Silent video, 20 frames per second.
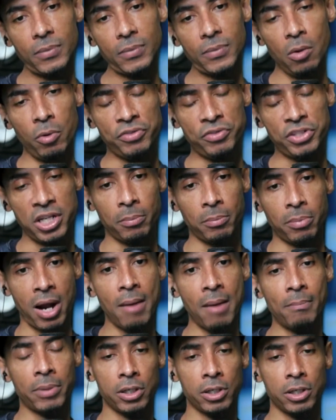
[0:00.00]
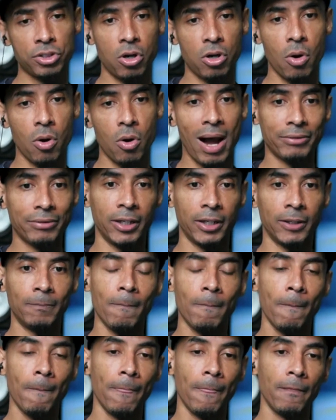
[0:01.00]
we've seen Brian Burns go out there
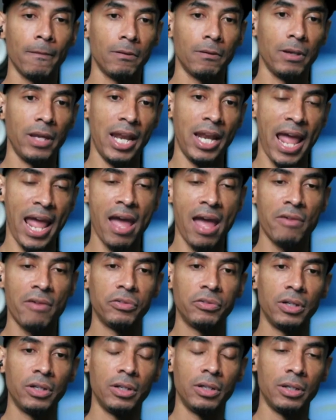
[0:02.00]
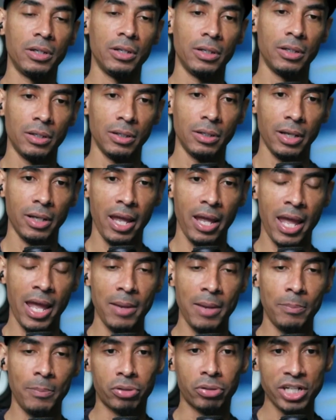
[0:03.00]
and have
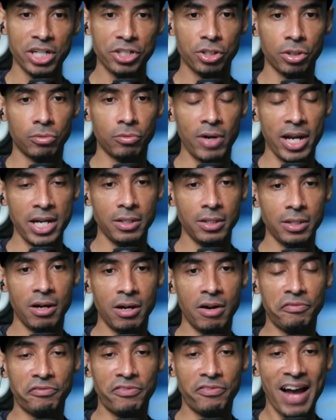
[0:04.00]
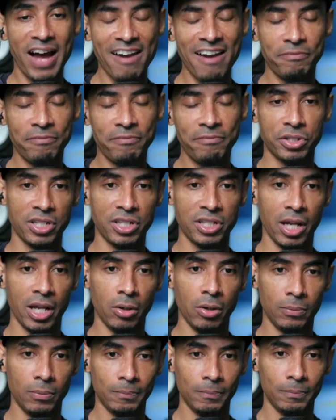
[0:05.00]
a pressure rate of 5%,
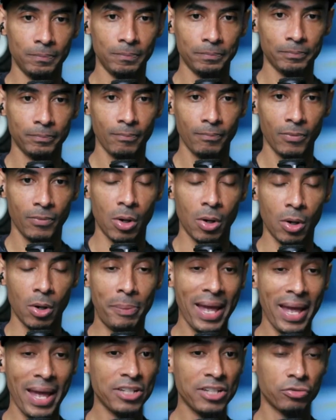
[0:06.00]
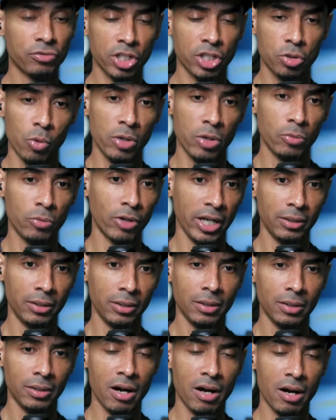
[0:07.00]
a pass rush win rate
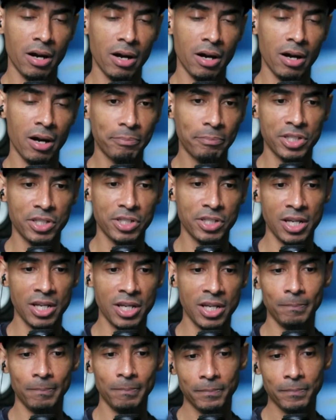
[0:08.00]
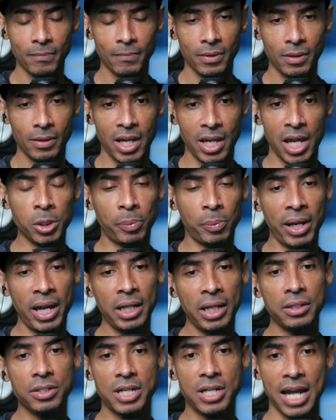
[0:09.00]
of 5%. And you're
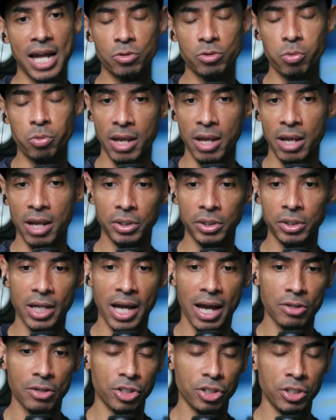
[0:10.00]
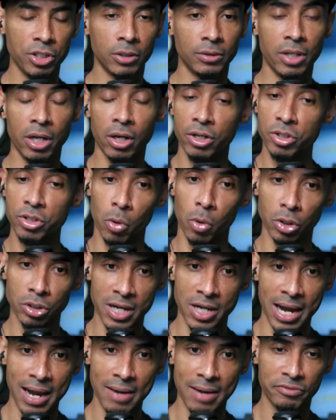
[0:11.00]
paying this guy $28 million a year. There is more
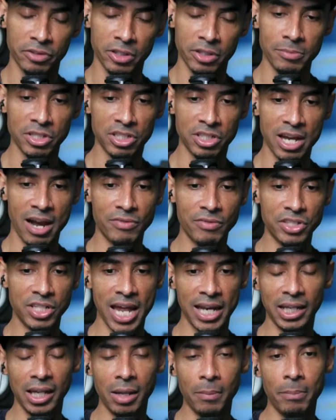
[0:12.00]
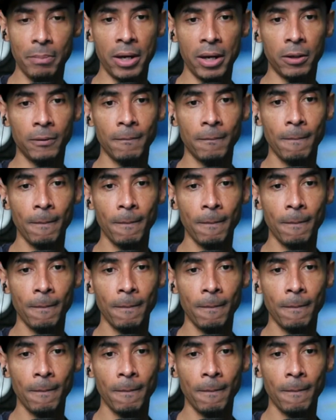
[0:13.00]
time for him to salvage that and get better.